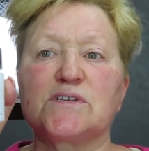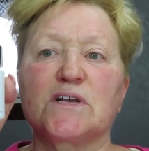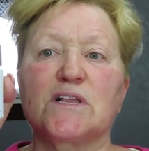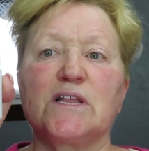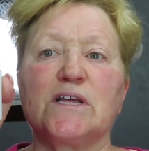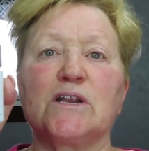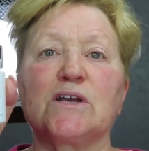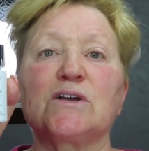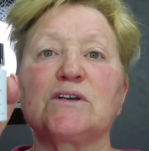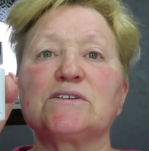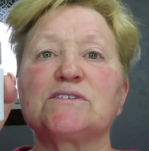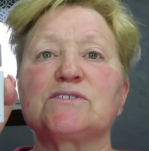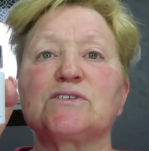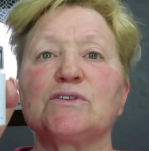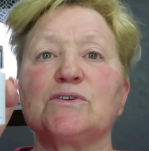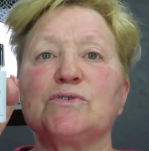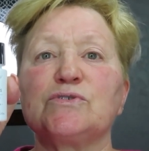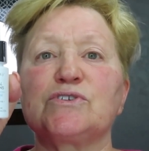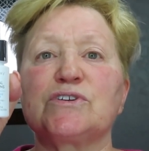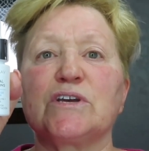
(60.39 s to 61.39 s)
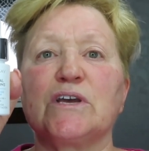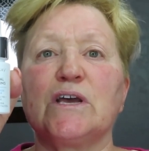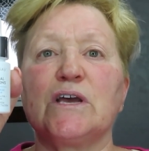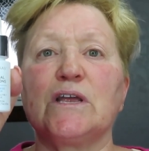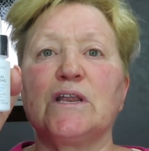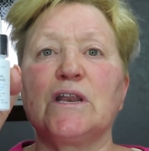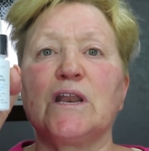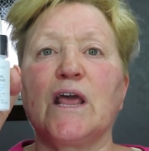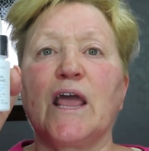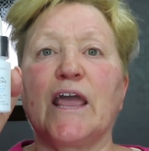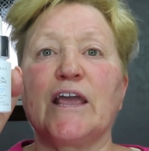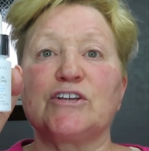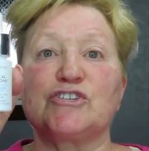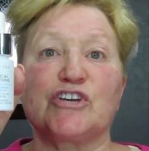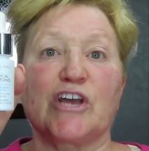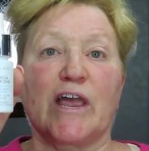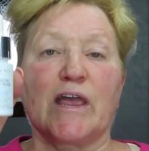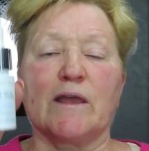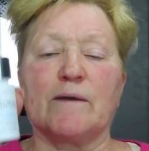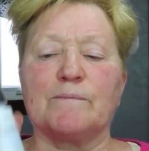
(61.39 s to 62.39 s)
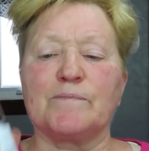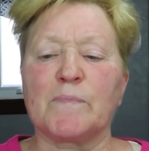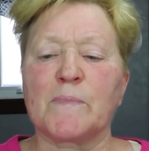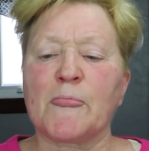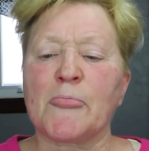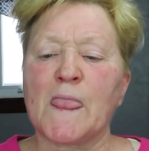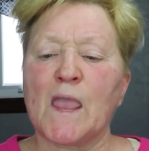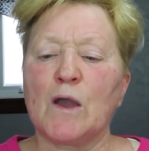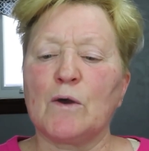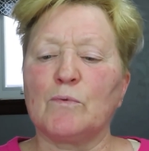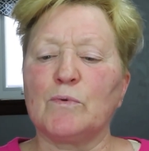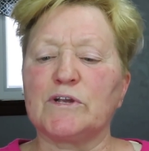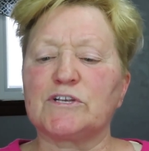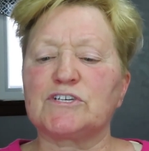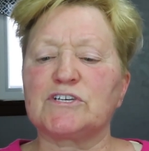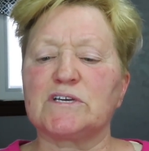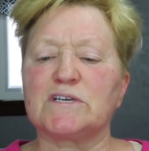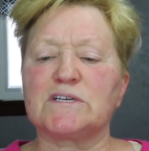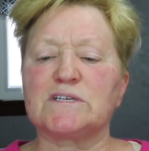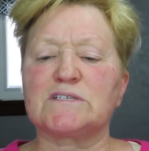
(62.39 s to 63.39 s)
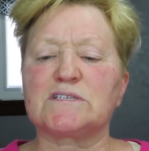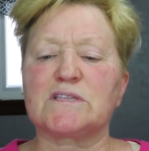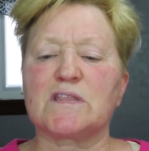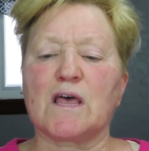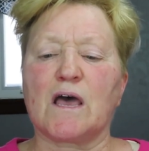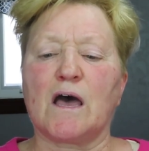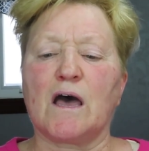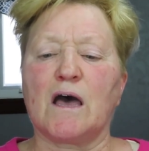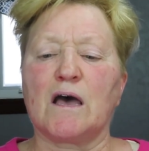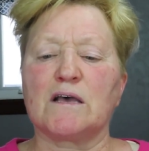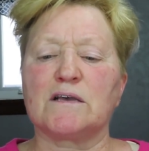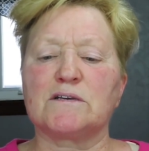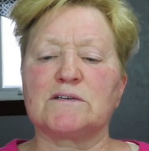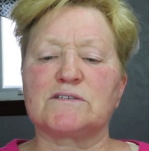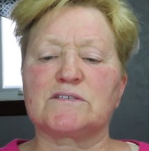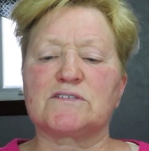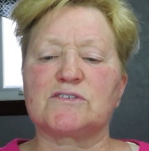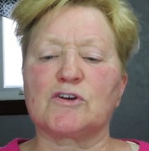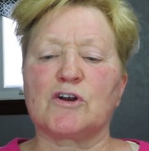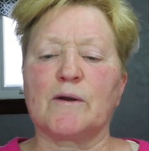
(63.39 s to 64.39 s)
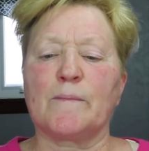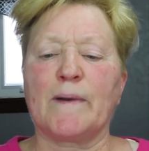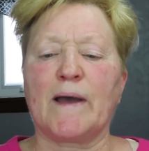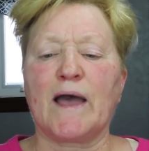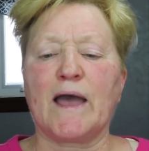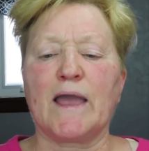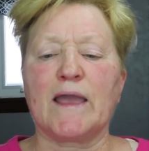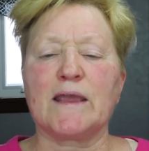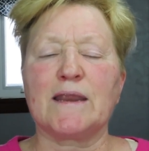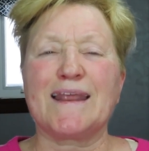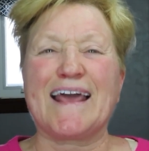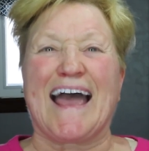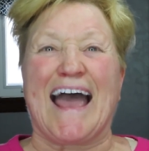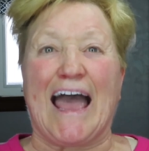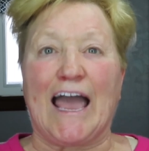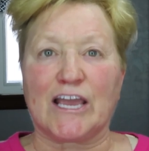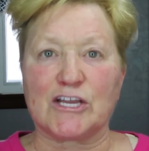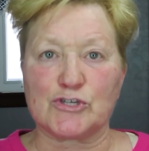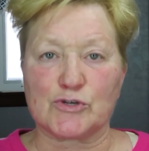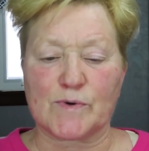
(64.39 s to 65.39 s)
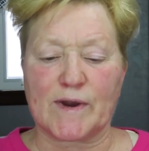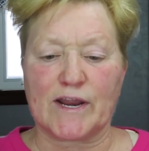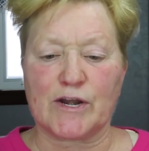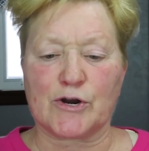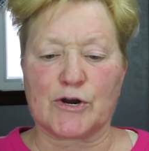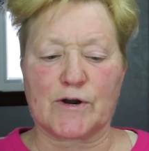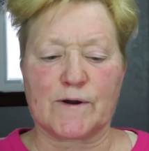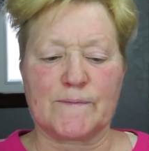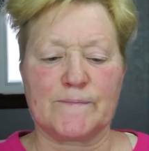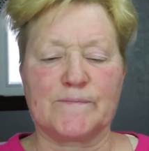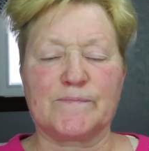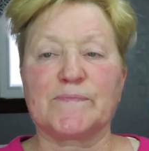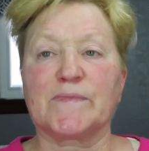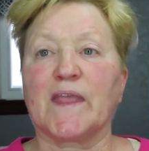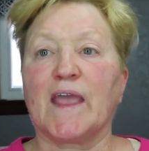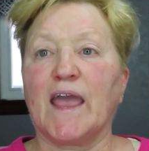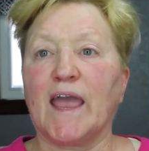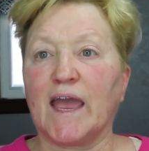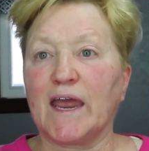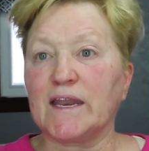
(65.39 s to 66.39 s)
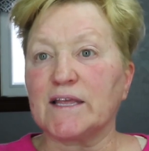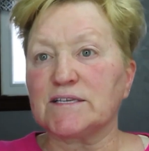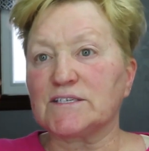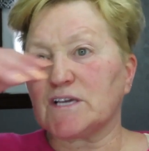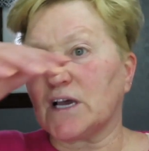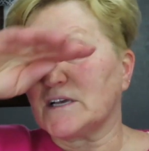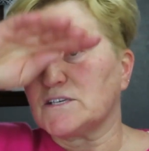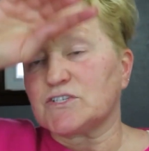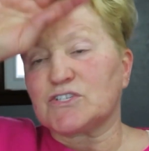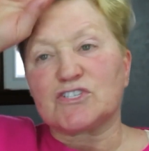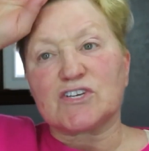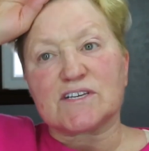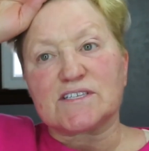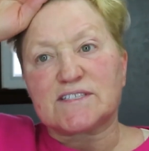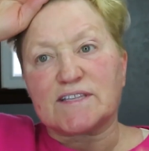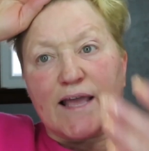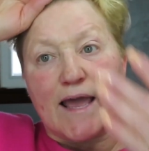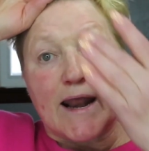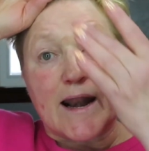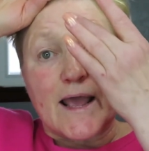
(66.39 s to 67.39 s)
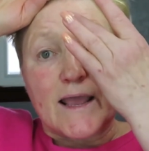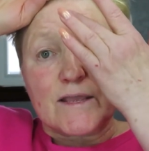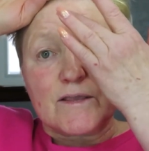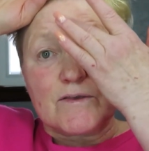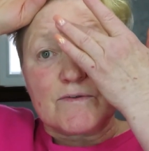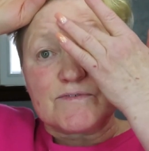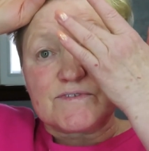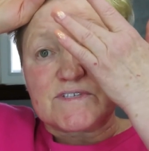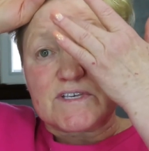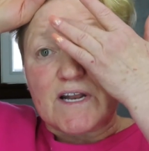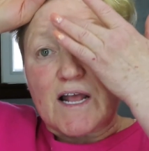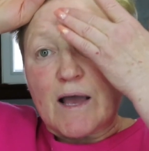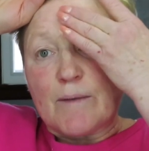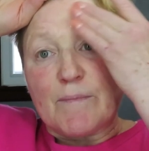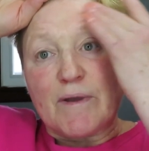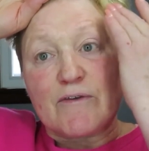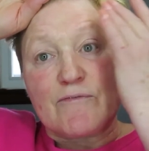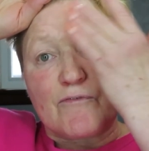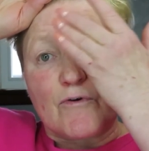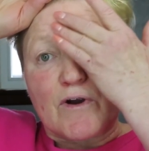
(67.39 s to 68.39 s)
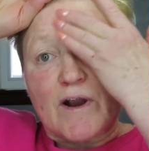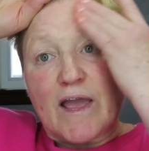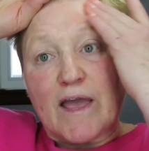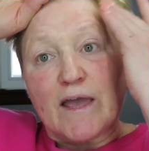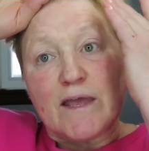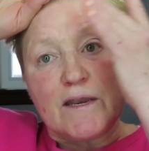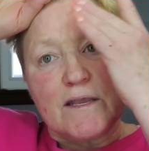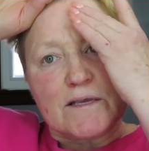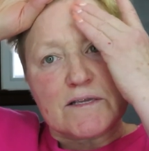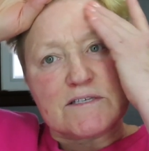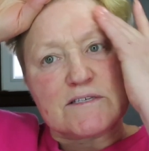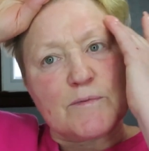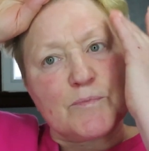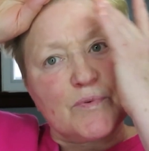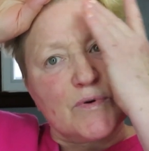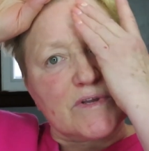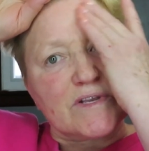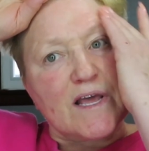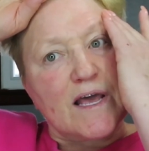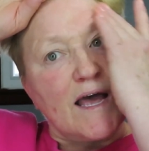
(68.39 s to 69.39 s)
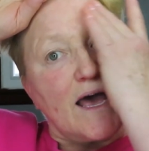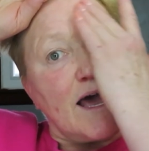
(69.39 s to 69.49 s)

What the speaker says: the Clinical Solution HA, which is the Ceramide Hydrator. And it does just that. I use it on my forehead to put